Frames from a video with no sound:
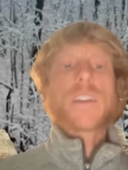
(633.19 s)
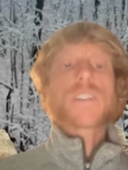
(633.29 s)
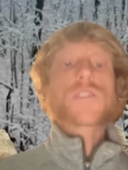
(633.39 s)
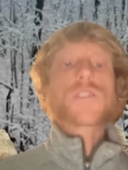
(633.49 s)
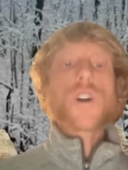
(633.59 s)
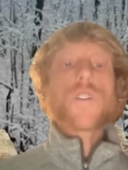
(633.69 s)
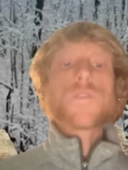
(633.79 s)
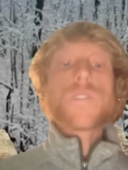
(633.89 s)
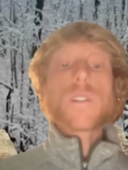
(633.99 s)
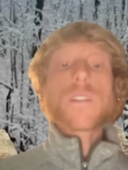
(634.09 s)
So
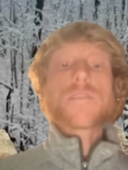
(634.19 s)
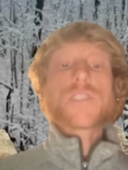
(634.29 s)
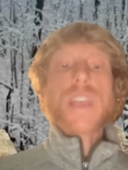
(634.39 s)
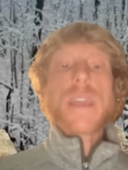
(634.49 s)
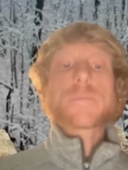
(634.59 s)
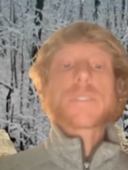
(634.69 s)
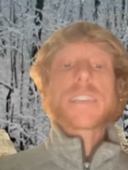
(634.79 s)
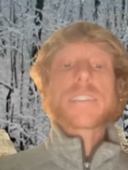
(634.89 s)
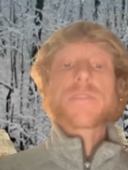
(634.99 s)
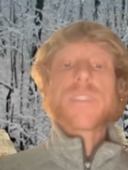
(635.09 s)
full of shapes
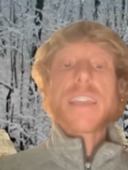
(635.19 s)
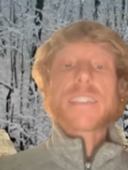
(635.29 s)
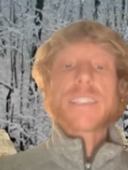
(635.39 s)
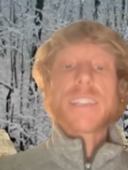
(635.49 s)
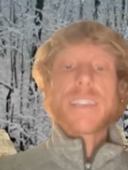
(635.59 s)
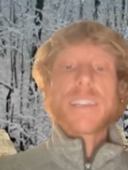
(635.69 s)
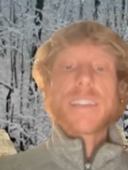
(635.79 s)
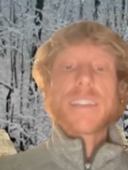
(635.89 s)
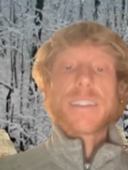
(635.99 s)
is fancy